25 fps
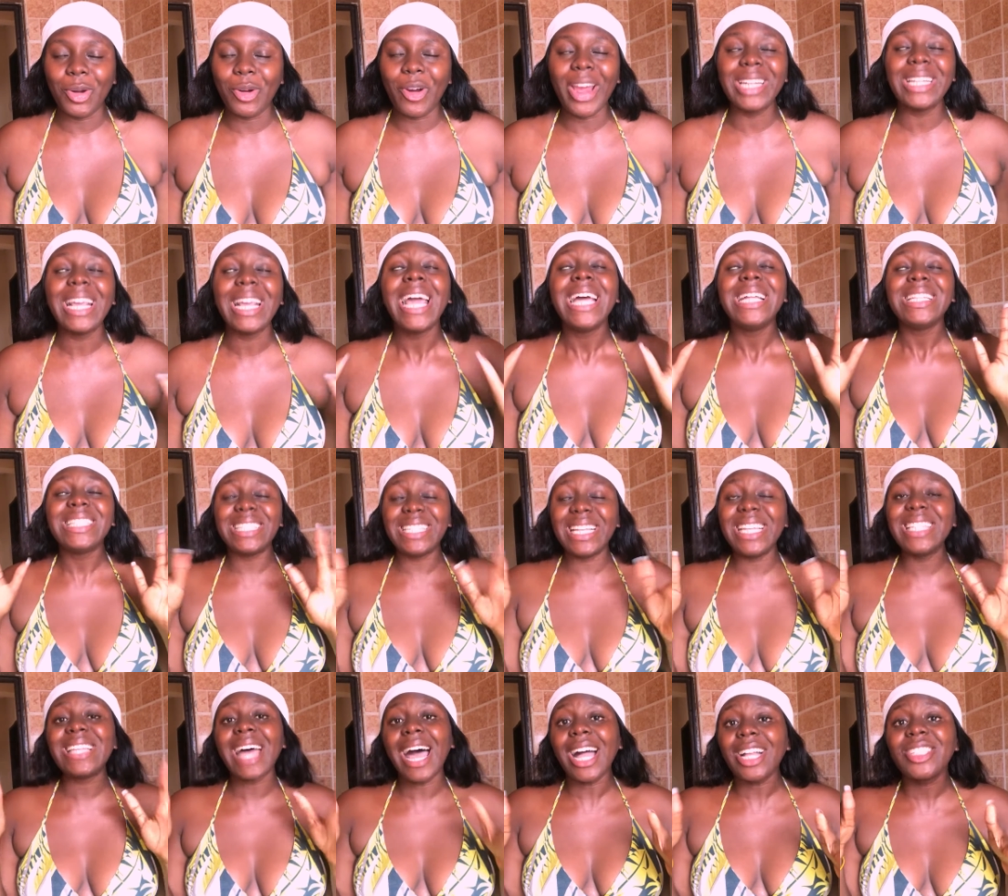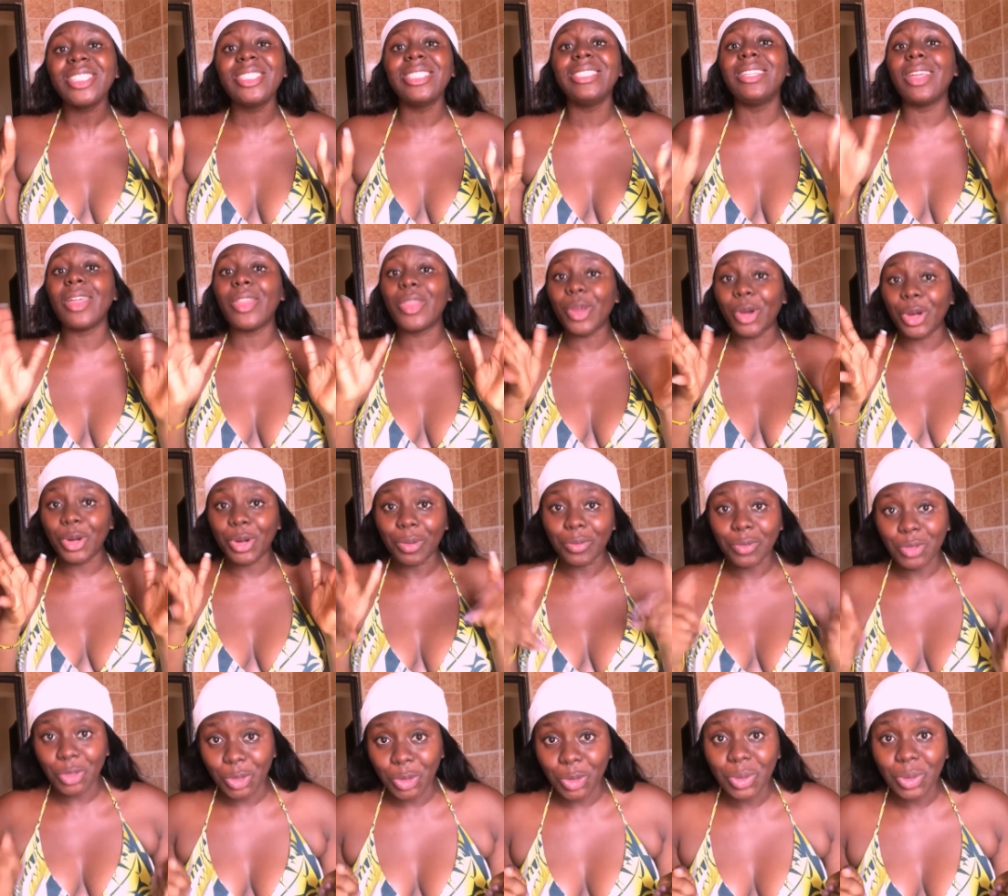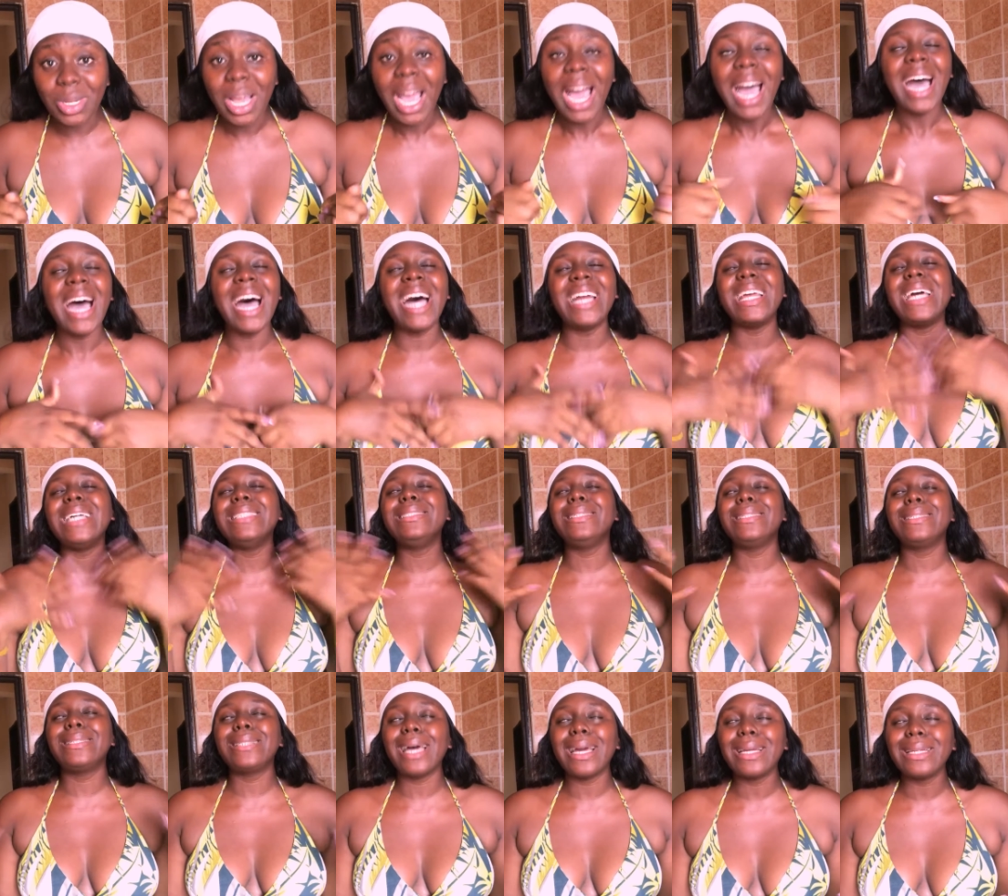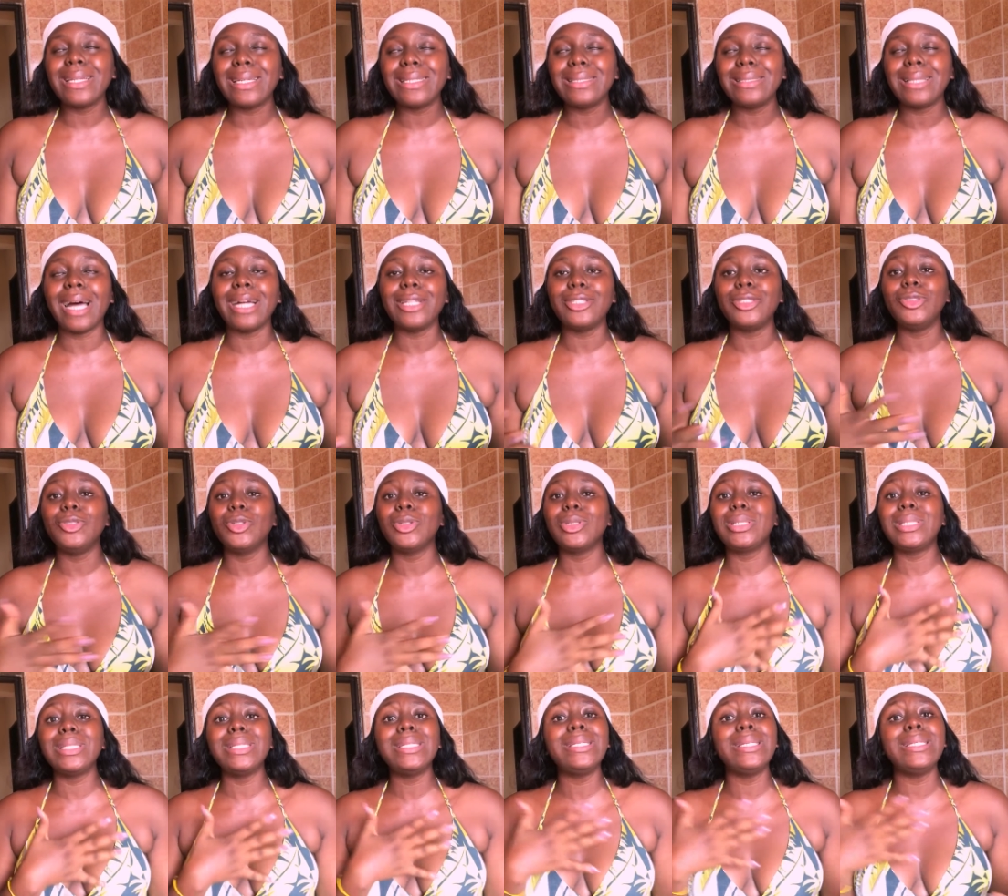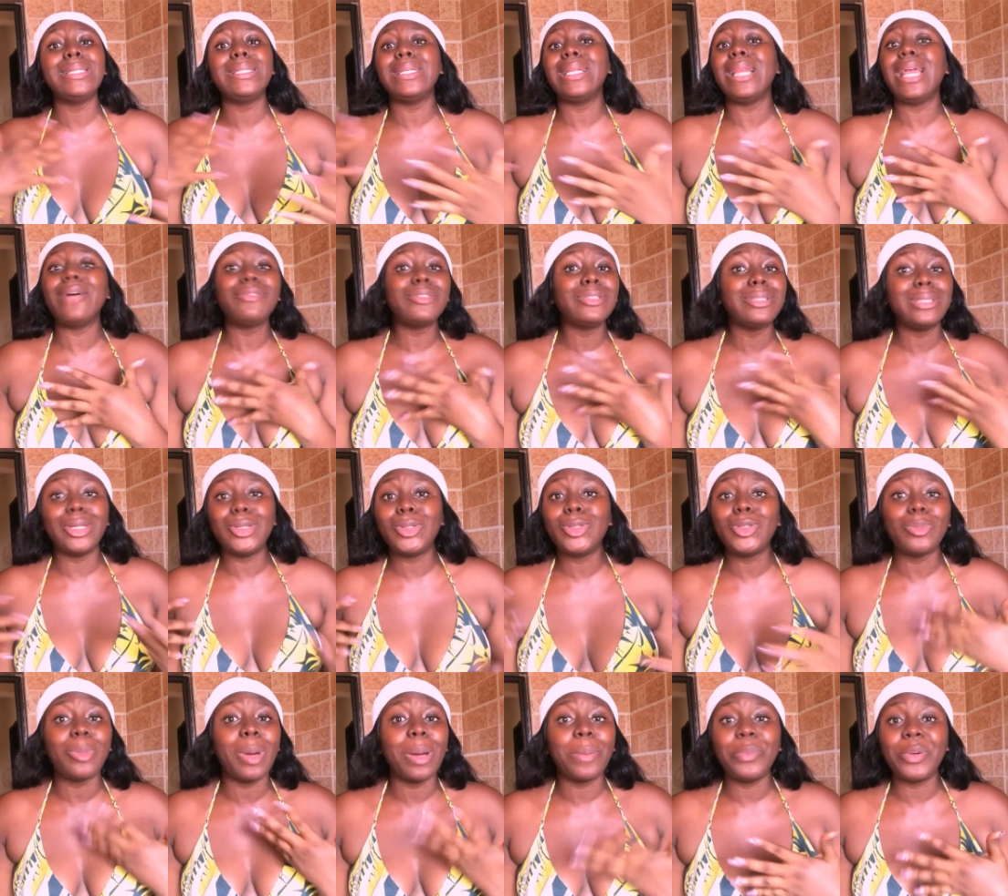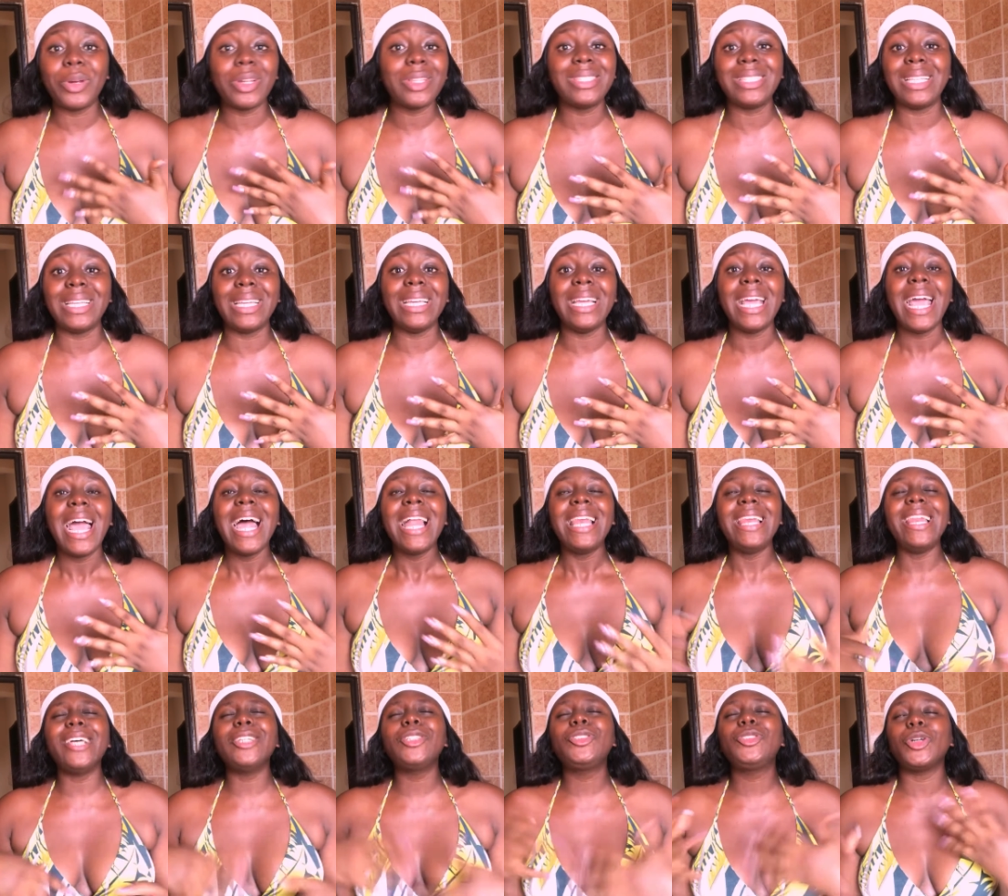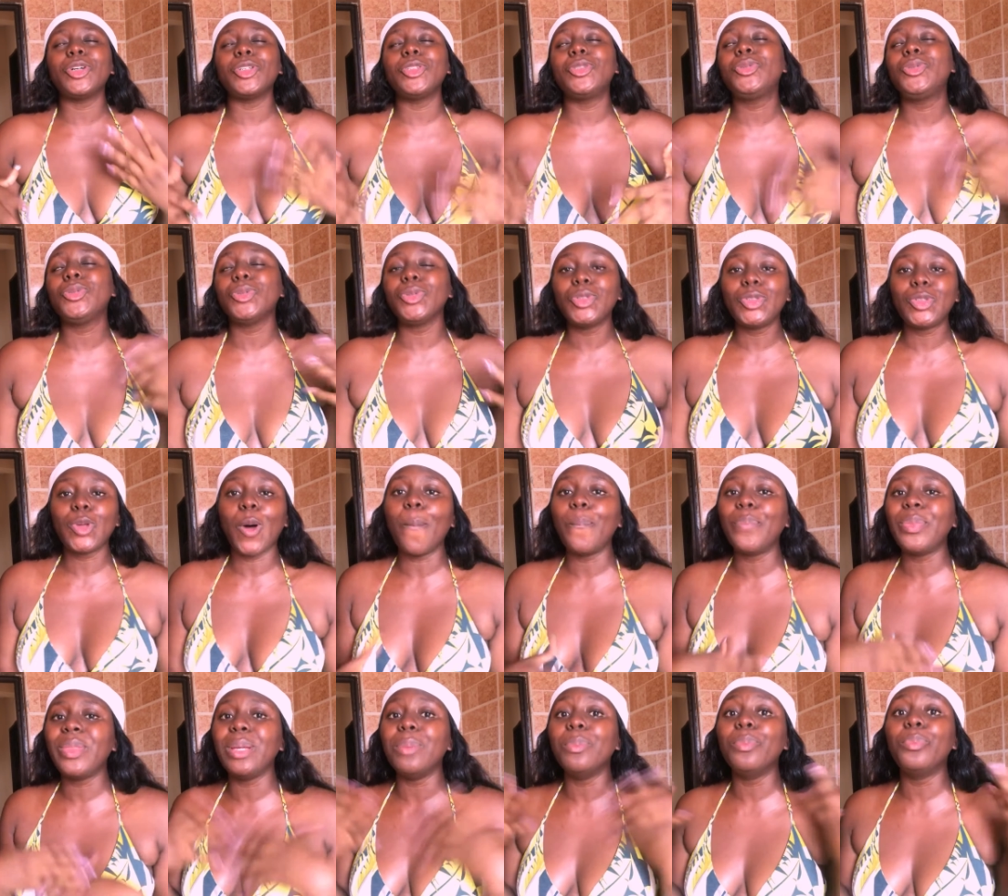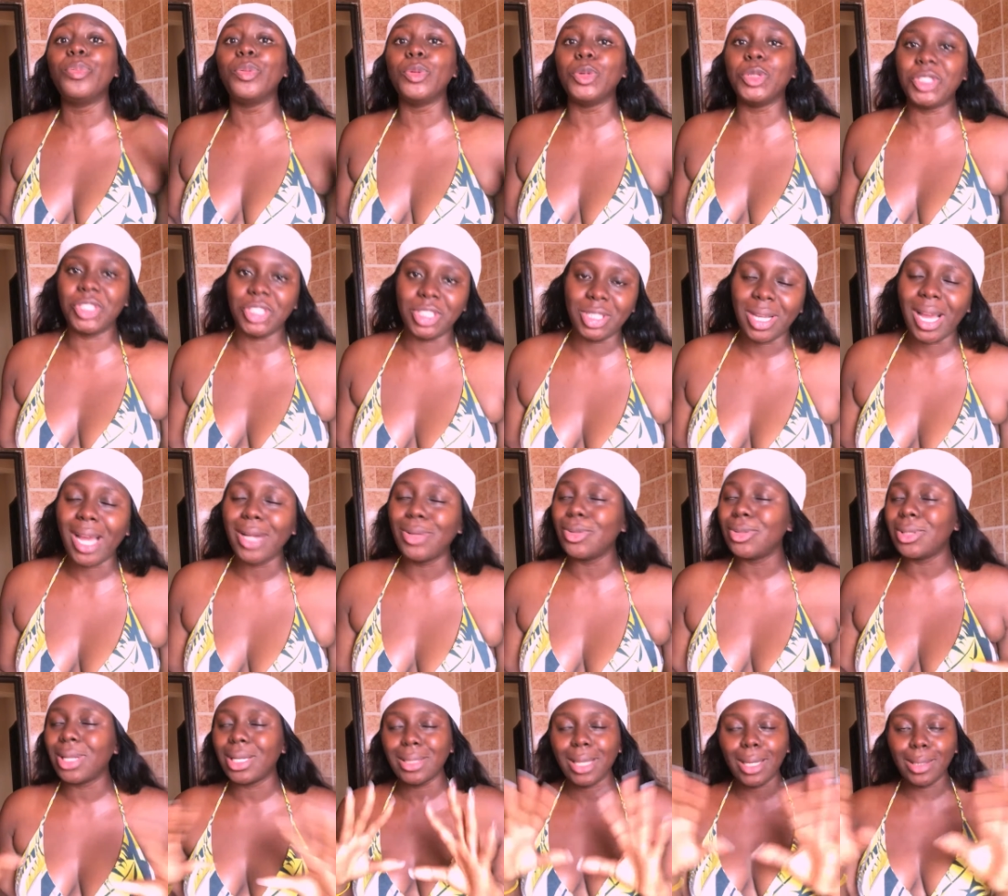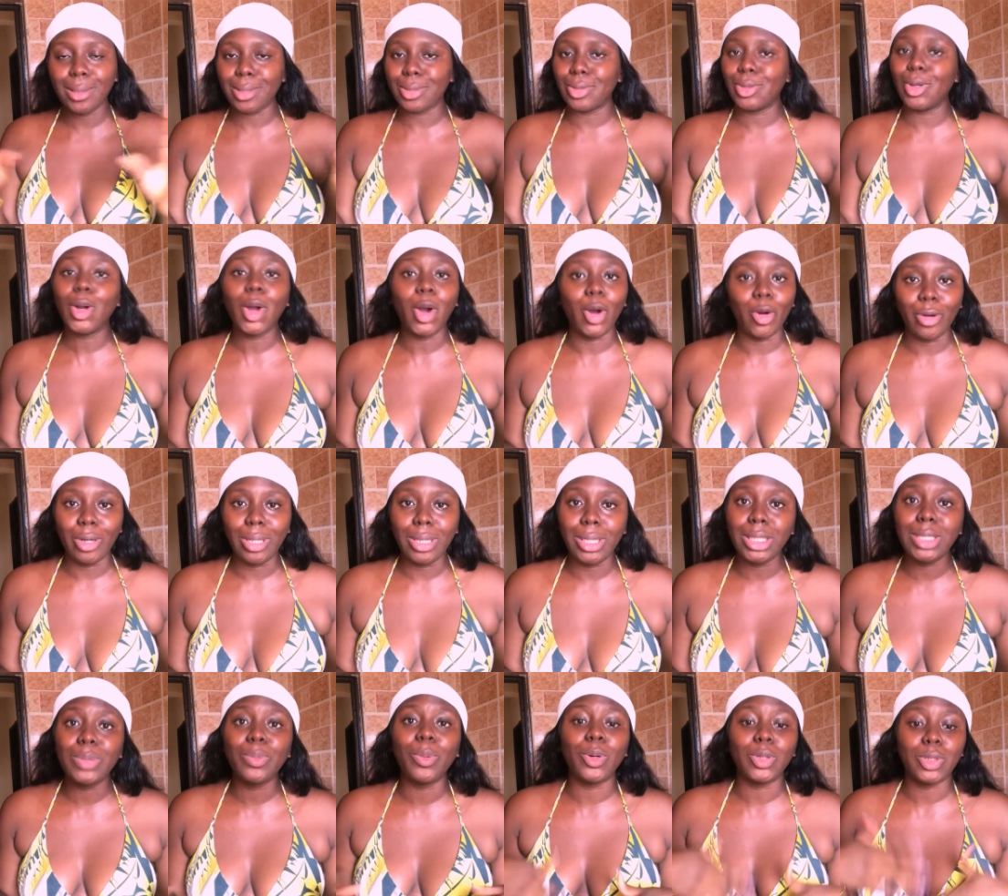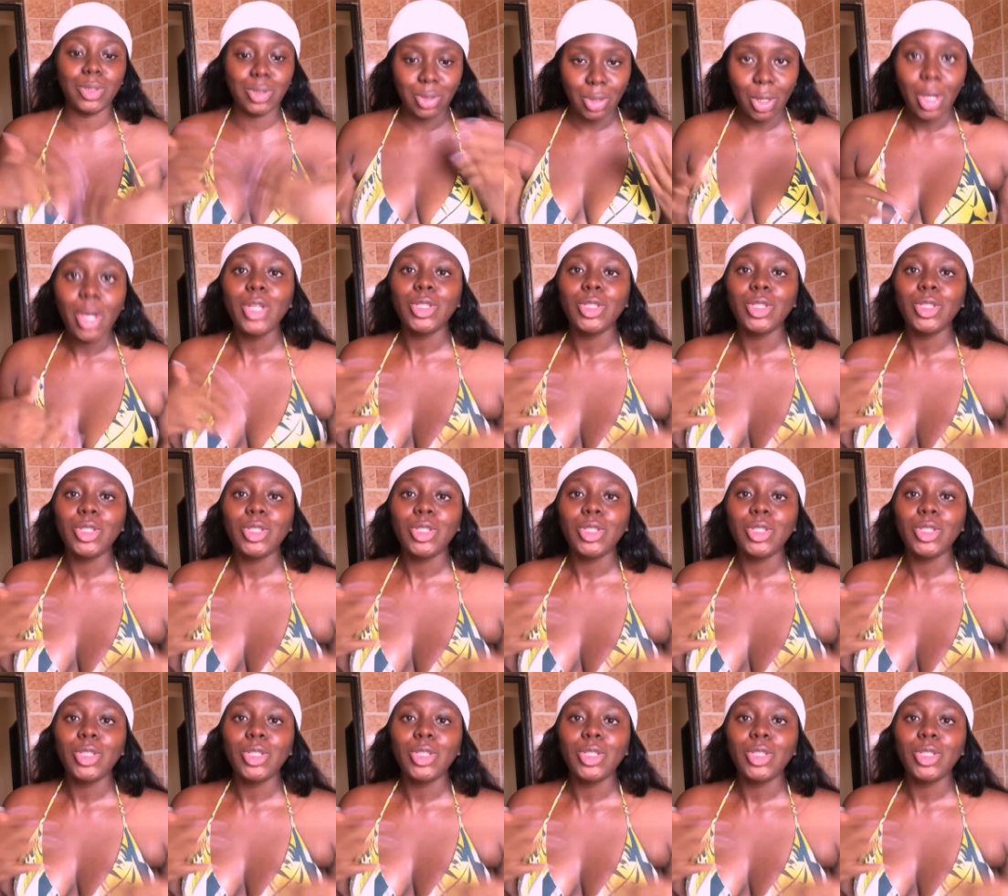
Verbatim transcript: All right, today's actually the third of June, and I decided that, you know, since it's eleven days to my birthday, let's just do something bougie. I know that that does not correlate, but